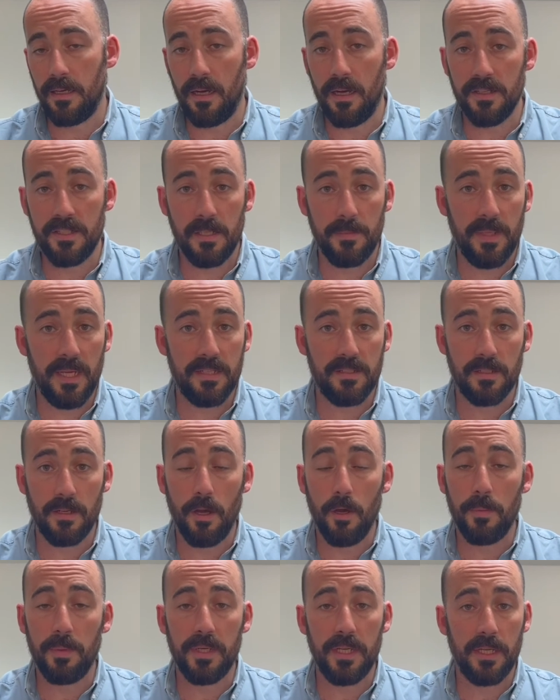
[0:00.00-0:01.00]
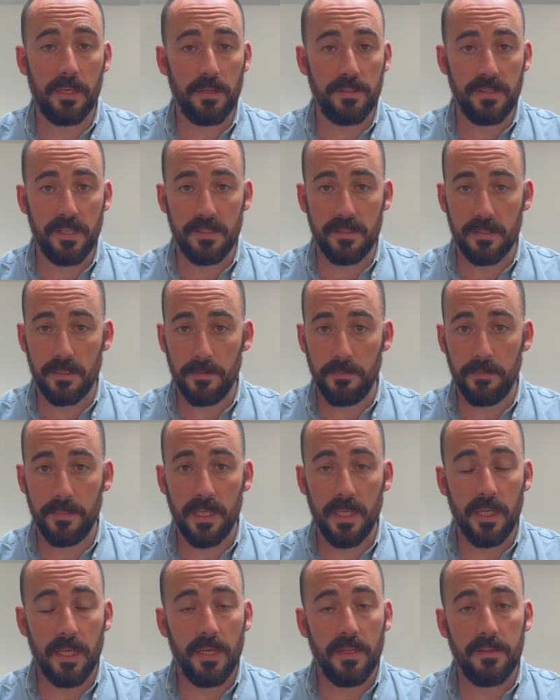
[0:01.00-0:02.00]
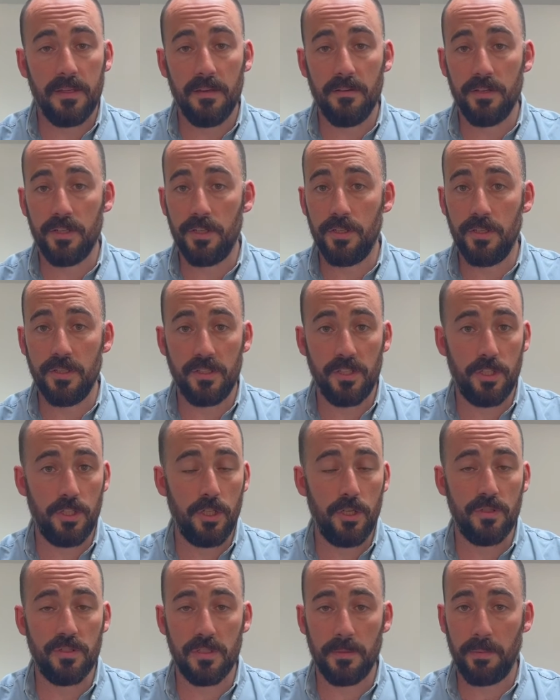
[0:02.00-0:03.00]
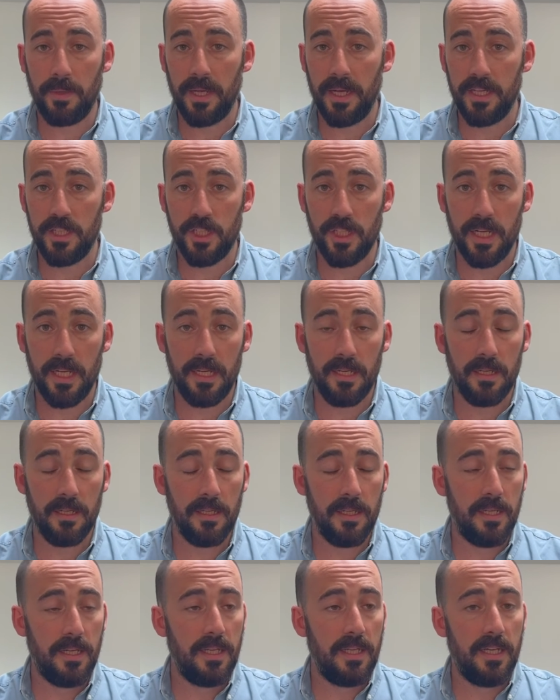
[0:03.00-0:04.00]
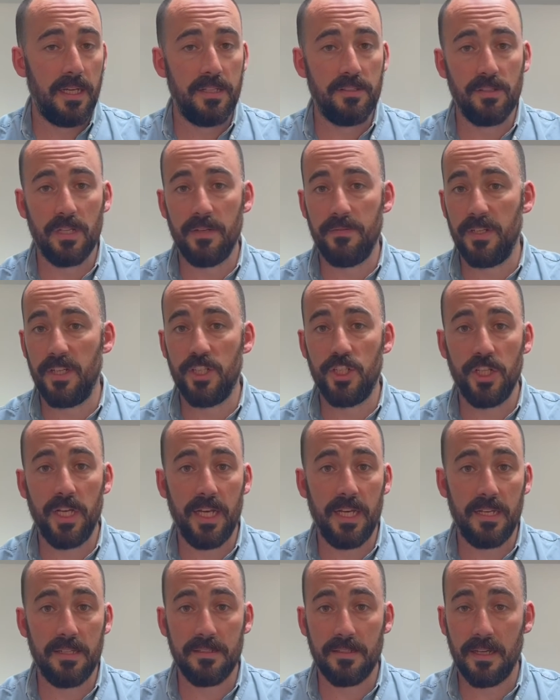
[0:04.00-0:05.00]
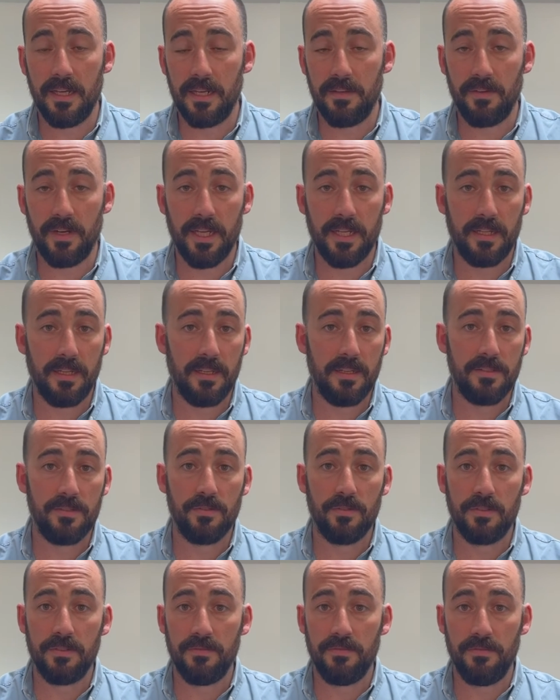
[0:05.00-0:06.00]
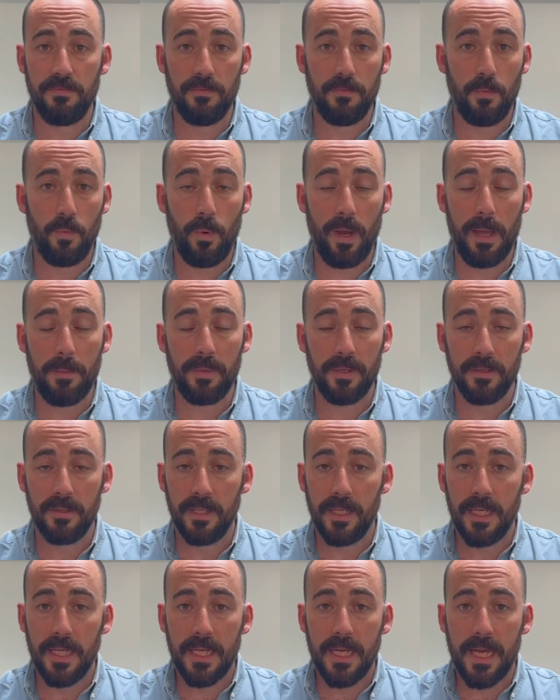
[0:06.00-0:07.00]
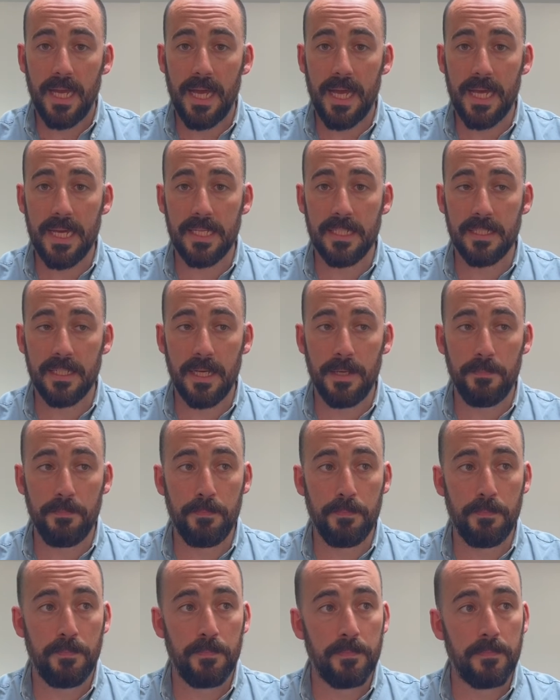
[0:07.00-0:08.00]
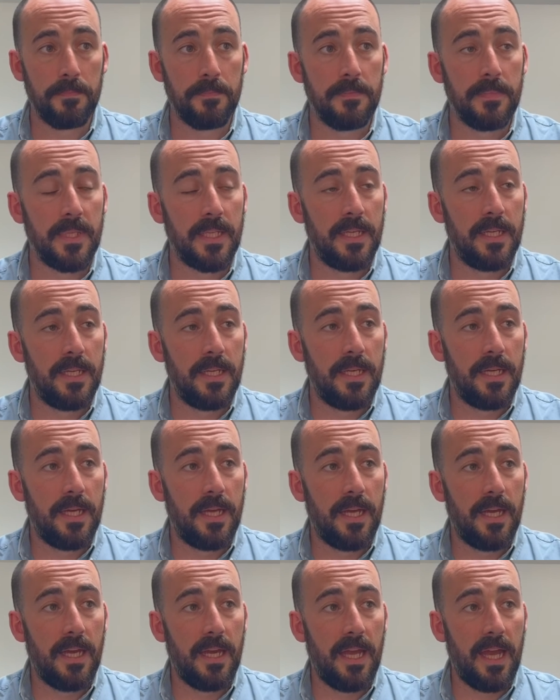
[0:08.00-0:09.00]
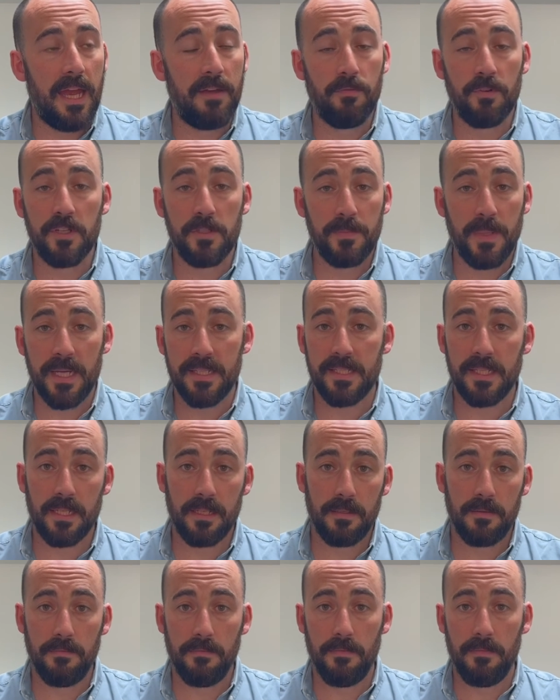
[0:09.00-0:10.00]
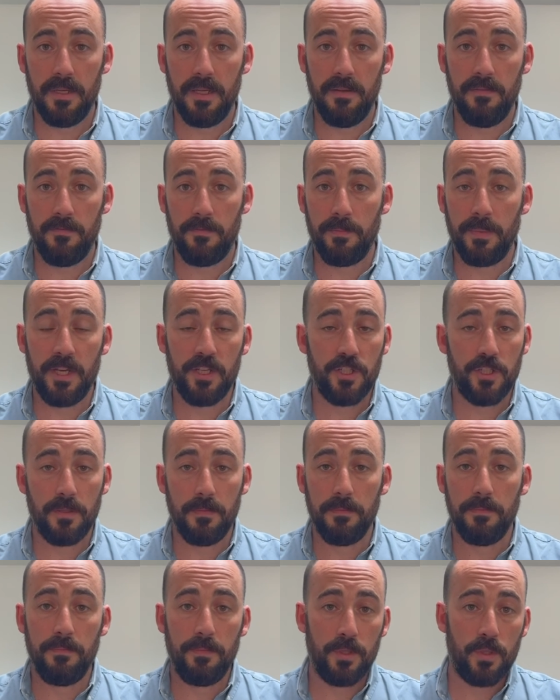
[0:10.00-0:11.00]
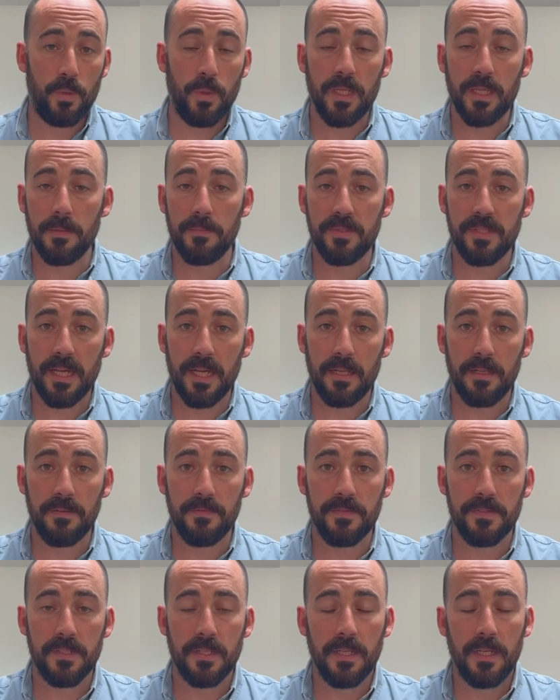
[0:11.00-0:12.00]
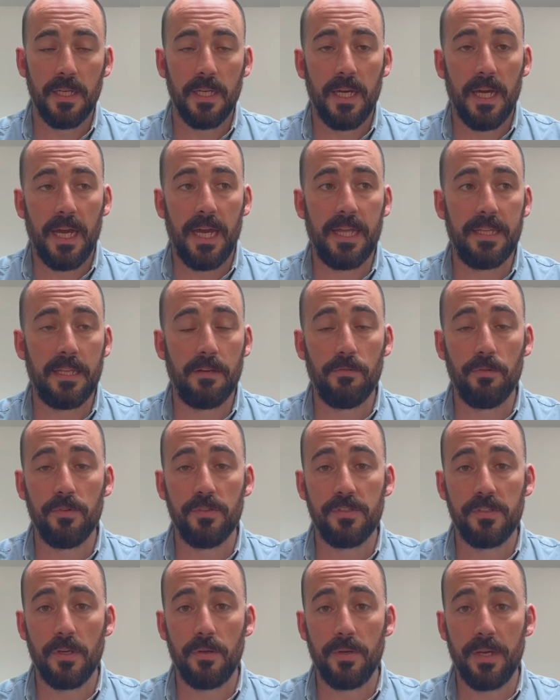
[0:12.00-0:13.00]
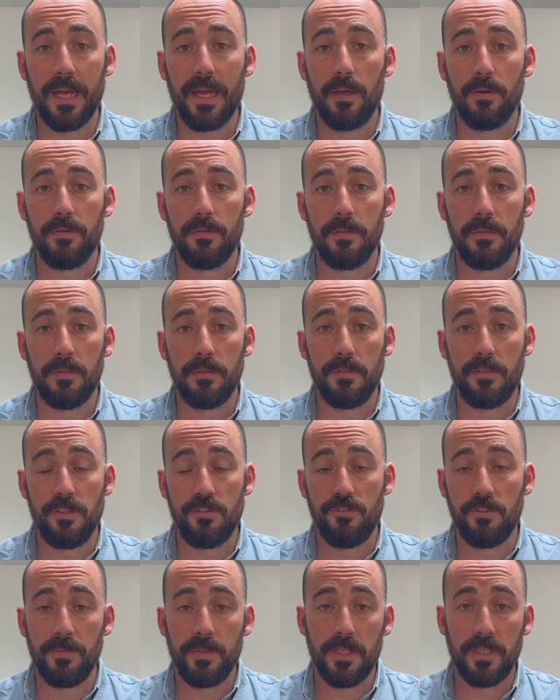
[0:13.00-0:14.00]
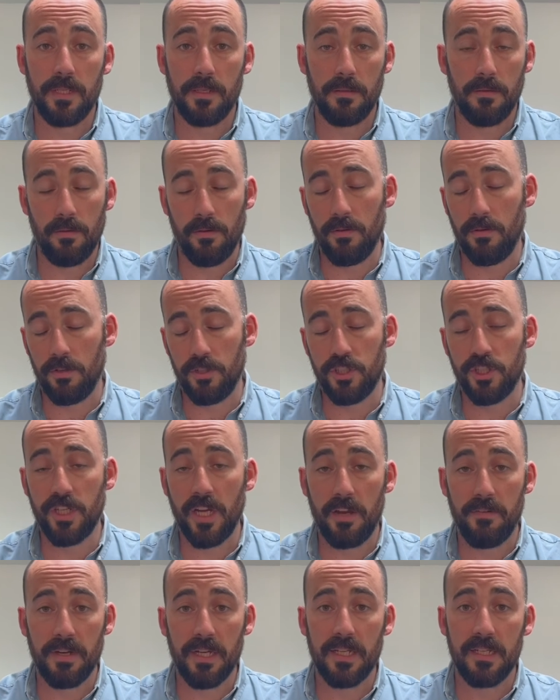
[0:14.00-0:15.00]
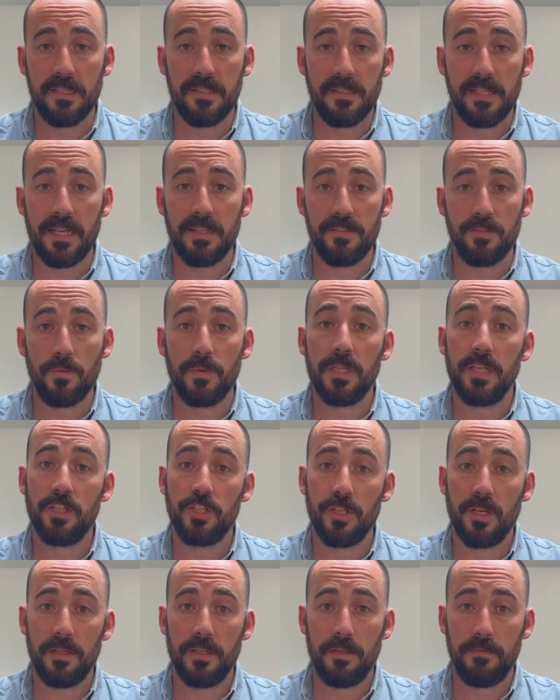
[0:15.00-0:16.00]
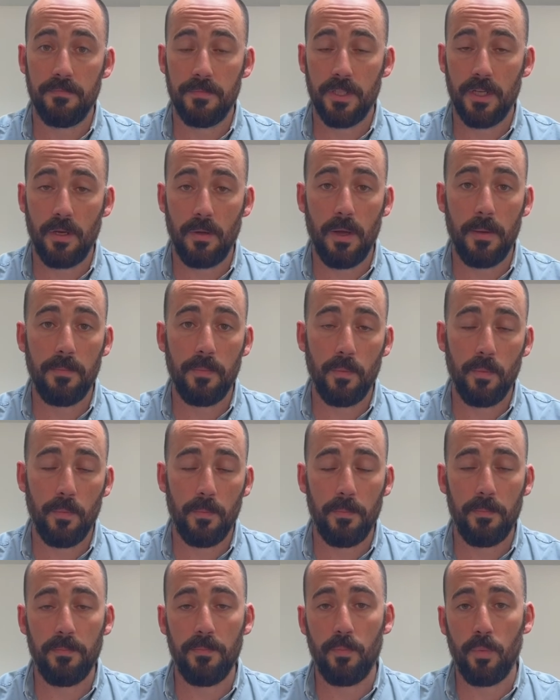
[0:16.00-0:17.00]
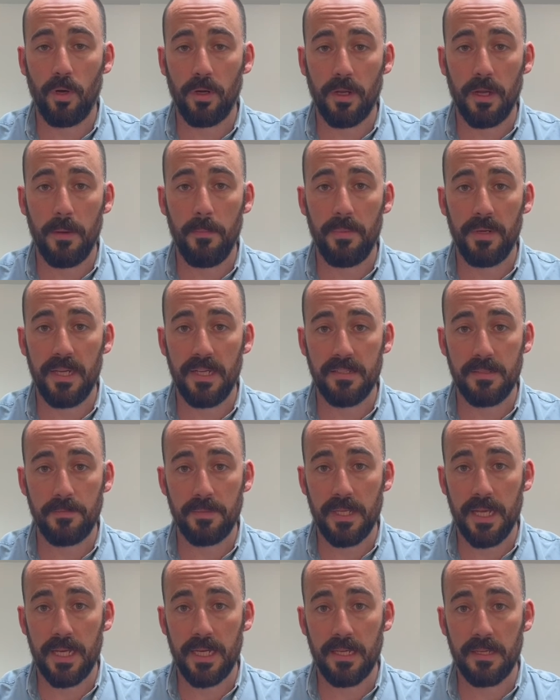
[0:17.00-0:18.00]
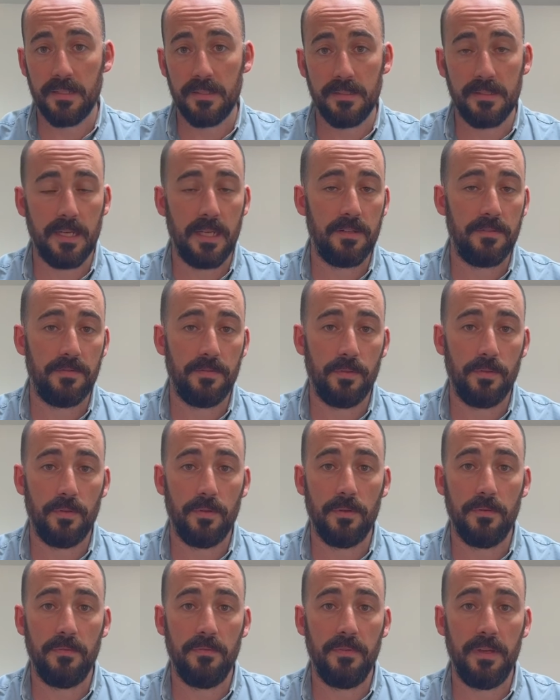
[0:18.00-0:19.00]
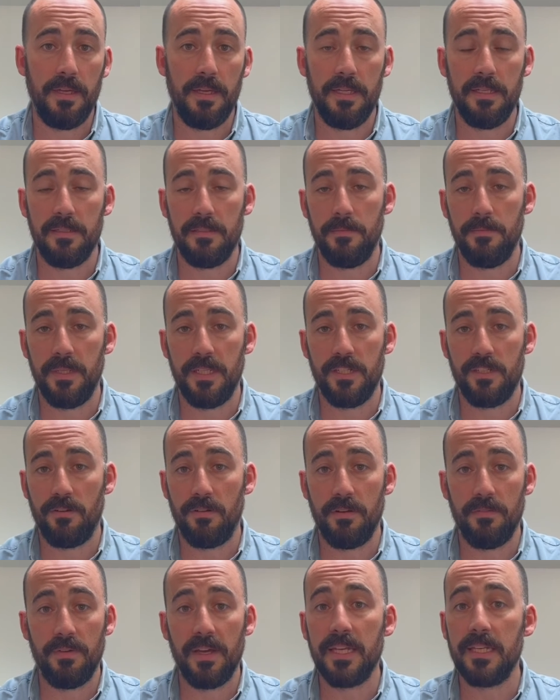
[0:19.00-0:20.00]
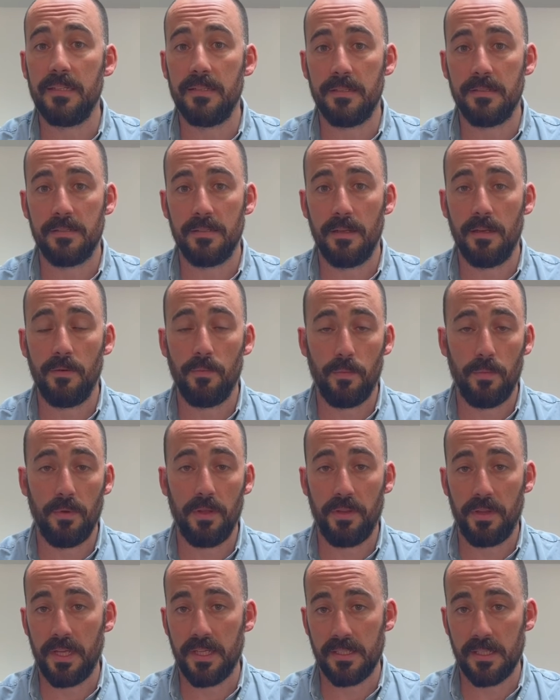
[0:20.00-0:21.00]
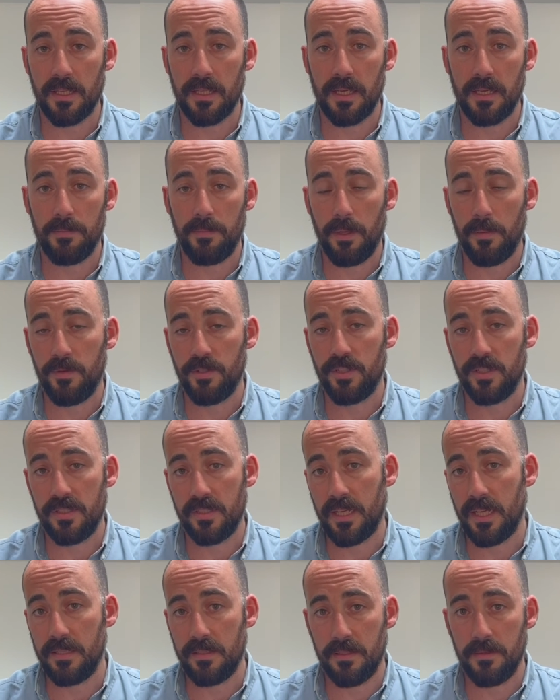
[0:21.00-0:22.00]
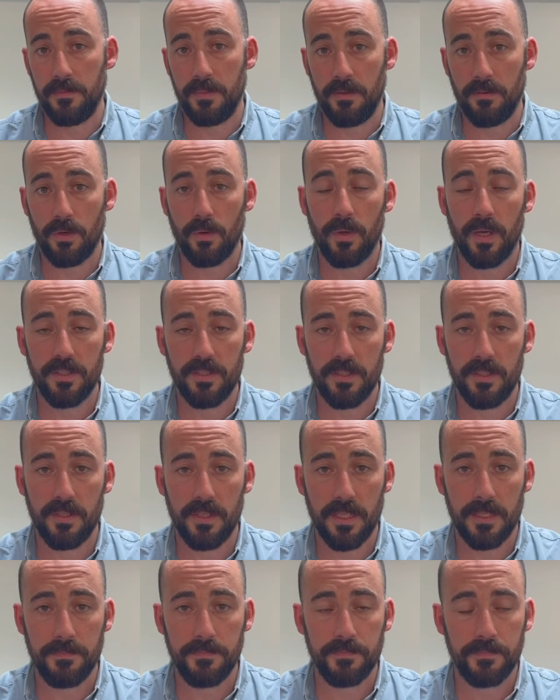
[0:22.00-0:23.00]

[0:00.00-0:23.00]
RTB is an open ecosystem. There's a huge supply chain. It's not even a chain, it's kind of like a sort of web. And everyone is passing information between themselves, and they're also now distributing or sharing consents with each other. One company is obtaining consent for intermediary vendors and things like that. Publishers tend to be required to do that.